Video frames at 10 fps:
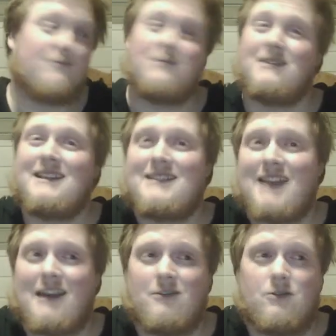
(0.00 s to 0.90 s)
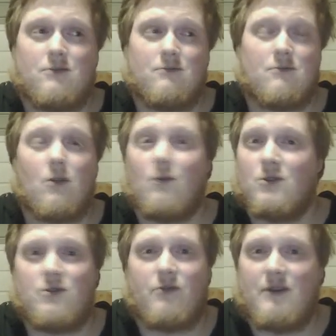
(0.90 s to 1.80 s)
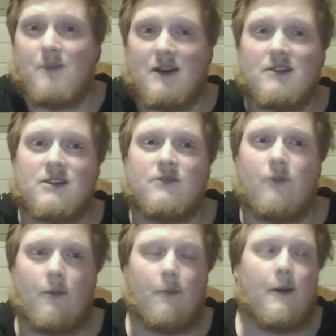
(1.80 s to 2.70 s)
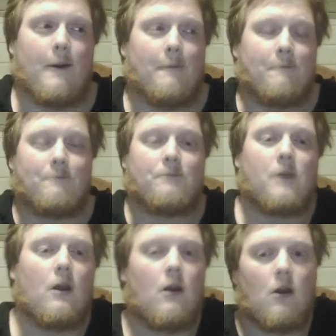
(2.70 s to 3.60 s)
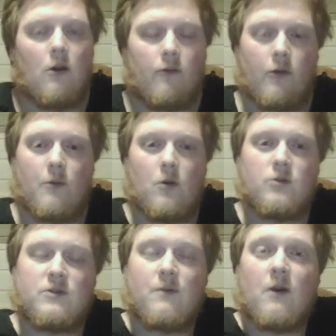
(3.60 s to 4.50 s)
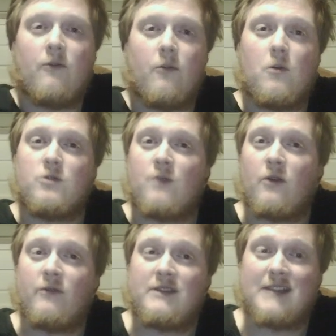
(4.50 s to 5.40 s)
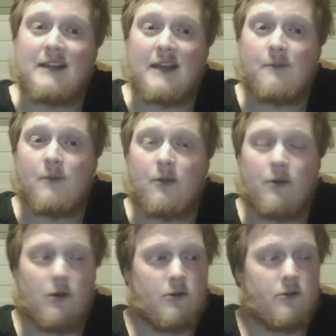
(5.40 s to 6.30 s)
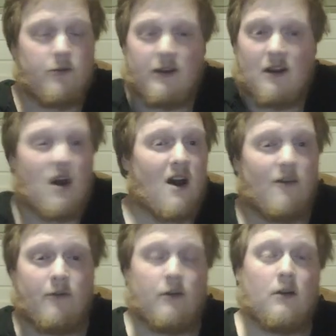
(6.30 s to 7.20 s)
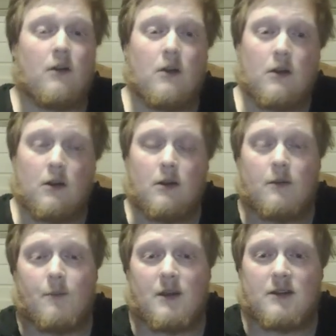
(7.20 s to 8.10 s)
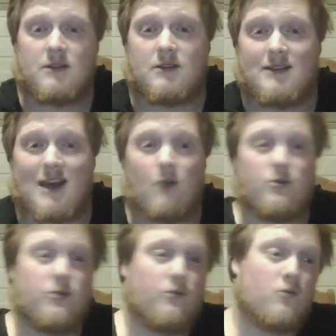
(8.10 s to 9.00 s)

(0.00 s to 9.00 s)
let's say, almost 3 minutes from for most part of this endgame, 3.5 minutes, down to